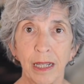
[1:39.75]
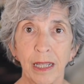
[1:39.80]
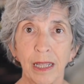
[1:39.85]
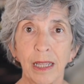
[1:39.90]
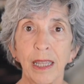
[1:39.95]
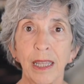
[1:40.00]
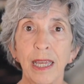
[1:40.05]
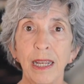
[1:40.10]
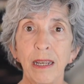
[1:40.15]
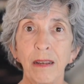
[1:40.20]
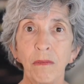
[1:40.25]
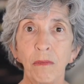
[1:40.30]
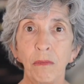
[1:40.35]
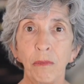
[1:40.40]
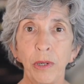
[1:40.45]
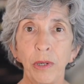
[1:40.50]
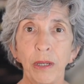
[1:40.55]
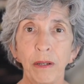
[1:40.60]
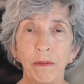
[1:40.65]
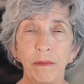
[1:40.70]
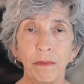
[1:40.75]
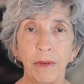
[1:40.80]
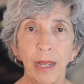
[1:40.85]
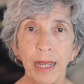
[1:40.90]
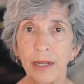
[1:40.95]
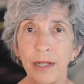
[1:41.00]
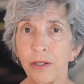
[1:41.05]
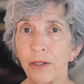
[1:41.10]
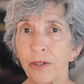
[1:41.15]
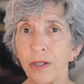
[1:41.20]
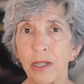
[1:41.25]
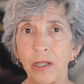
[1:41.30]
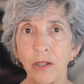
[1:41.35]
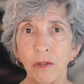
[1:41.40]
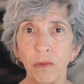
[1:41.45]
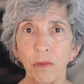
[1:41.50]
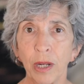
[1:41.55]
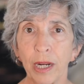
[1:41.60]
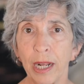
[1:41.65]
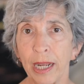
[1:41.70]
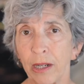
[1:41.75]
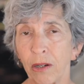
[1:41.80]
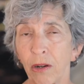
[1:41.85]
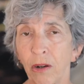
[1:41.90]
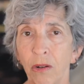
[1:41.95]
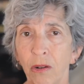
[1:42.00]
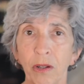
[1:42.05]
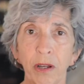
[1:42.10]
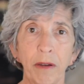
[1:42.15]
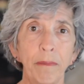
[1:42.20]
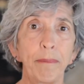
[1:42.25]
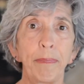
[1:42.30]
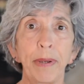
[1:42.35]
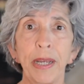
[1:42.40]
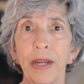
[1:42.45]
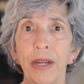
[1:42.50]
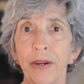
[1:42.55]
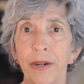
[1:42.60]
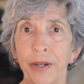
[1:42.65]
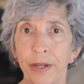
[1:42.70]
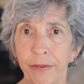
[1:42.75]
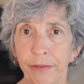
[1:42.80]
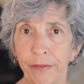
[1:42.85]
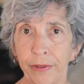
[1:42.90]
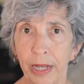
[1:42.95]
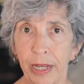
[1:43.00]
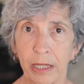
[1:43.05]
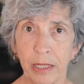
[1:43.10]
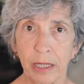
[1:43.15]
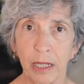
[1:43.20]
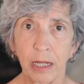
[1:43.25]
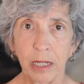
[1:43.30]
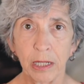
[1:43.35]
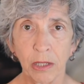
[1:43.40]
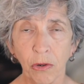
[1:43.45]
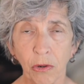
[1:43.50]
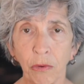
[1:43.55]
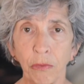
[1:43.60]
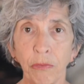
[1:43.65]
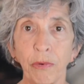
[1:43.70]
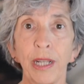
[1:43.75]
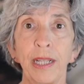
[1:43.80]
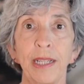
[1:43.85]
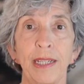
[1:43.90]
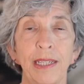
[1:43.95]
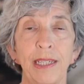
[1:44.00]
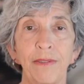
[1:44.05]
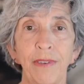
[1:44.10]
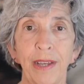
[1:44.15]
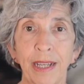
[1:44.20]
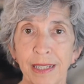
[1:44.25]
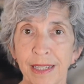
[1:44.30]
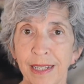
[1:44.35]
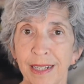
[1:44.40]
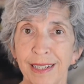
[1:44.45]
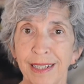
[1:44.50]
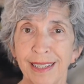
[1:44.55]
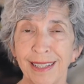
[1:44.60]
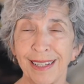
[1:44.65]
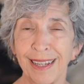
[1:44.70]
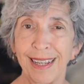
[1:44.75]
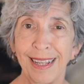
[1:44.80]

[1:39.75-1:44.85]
then we enter into what I call comparative excellence or relative excellence.